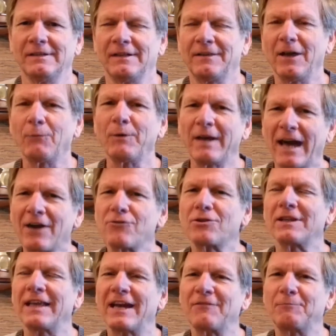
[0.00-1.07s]
that we
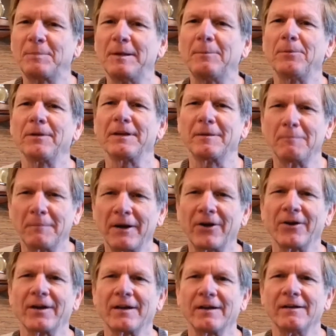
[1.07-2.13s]
actually have people in
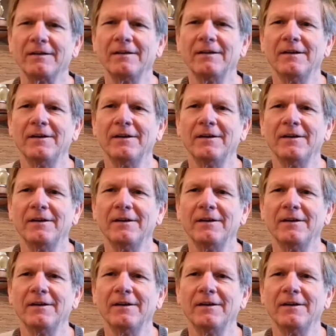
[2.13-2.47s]
America